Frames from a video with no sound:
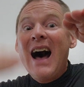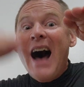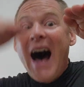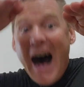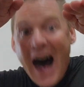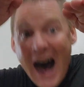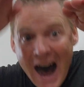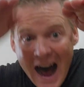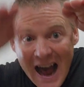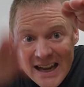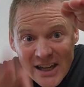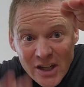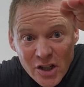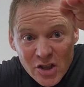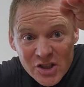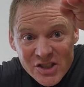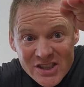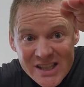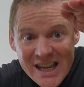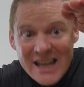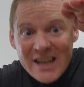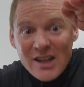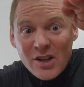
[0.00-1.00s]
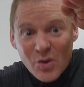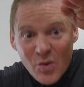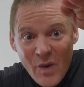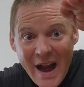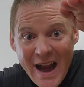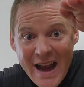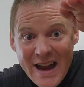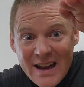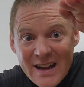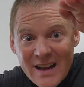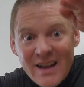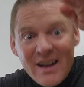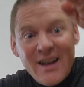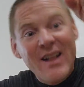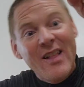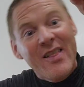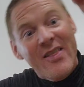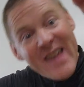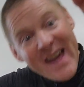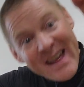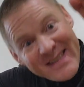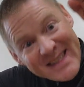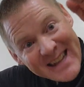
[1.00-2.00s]
higher sink
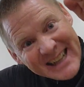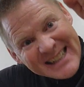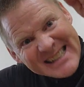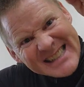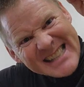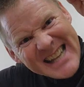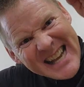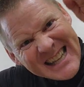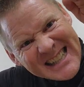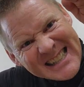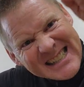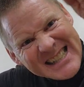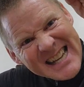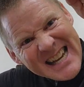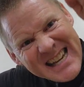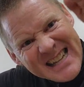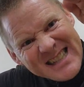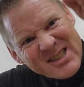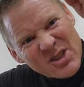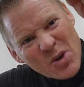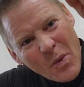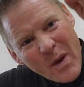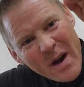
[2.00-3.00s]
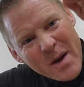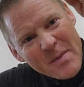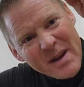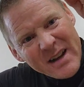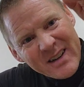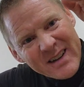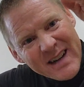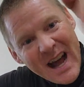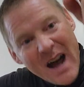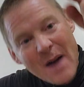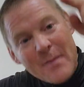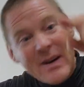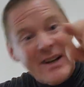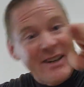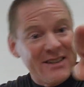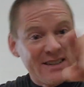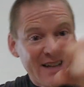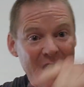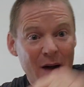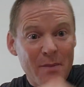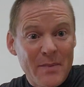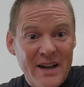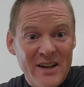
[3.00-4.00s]
rate than the 16 square meter Dominator.
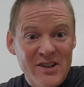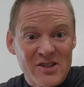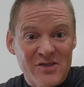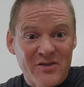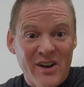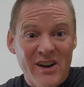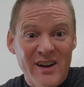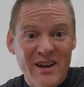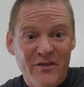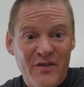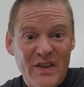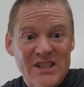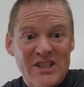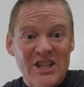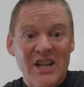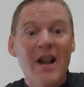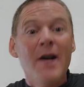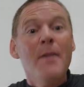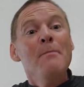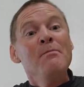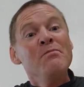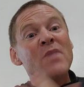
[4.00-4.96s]
Dominator is very efficient.